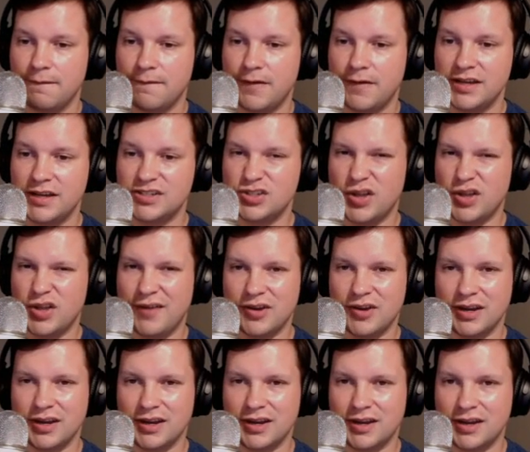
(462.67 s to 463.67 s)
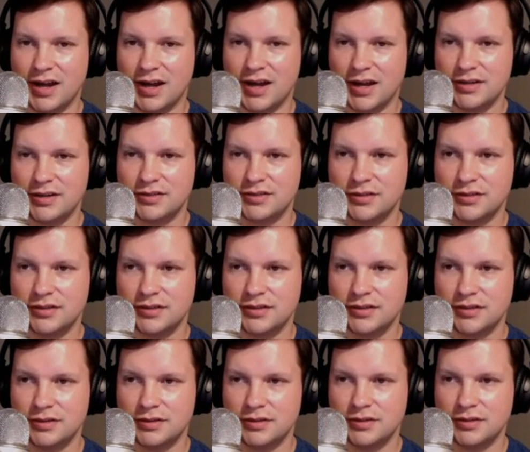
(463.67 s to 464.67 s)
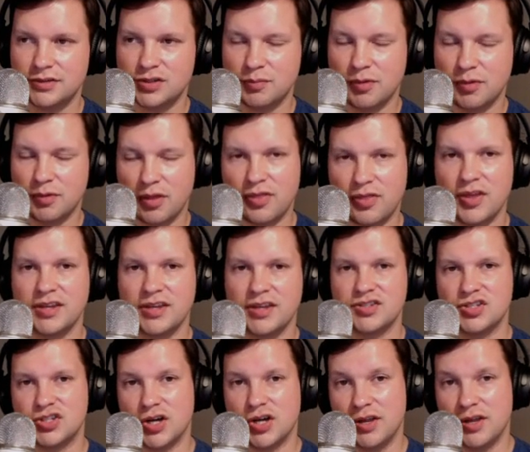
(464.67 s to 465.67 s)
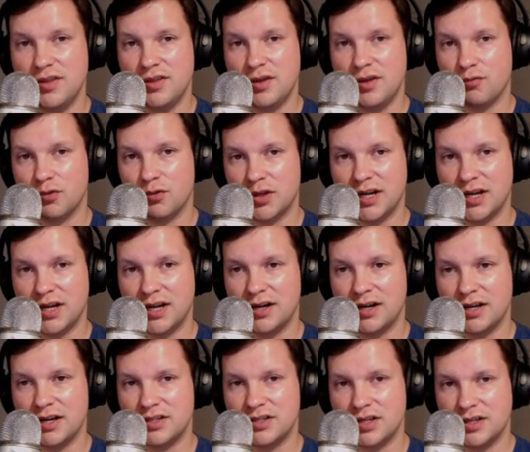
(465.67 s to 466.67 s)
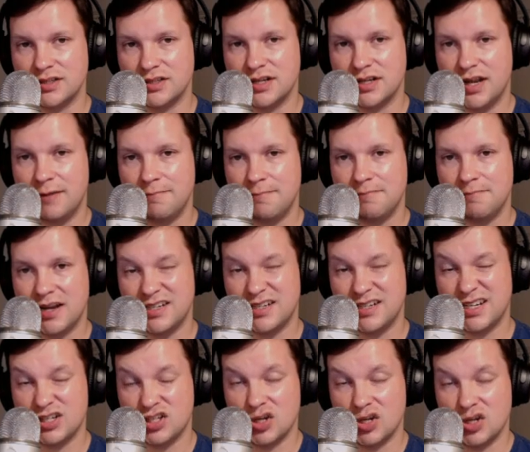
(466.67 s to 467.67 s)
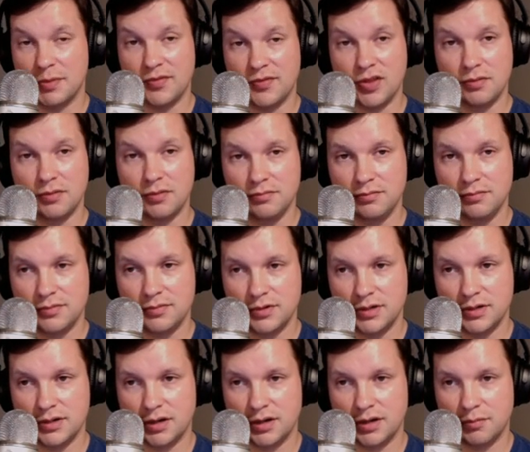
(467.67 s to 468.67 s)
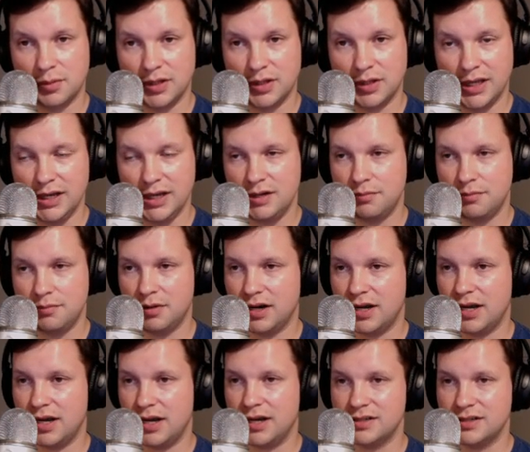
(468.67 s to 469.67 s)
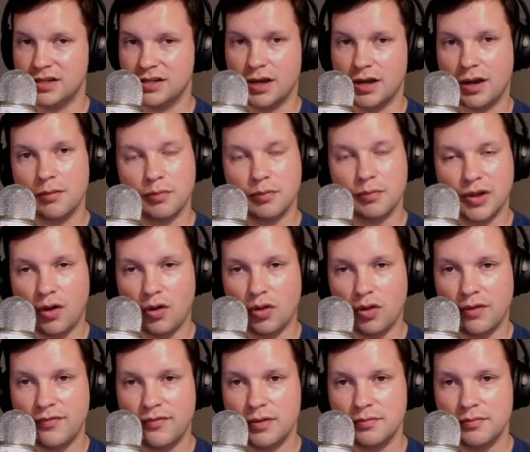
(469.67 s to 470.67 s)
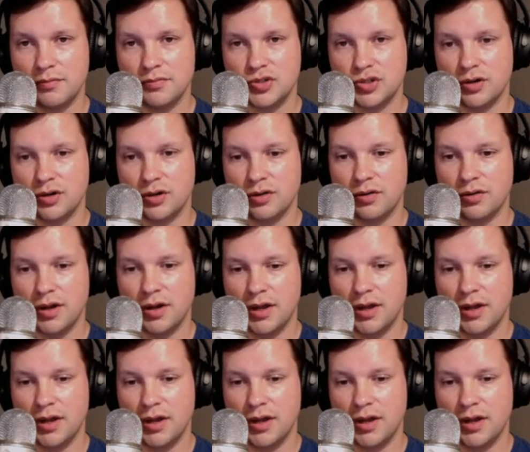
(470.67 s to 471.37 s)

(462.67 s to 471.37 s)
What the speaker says: I still haven't got some of the things done that really needed to get done today. I did get some of them completed, but I did not complete all of them. So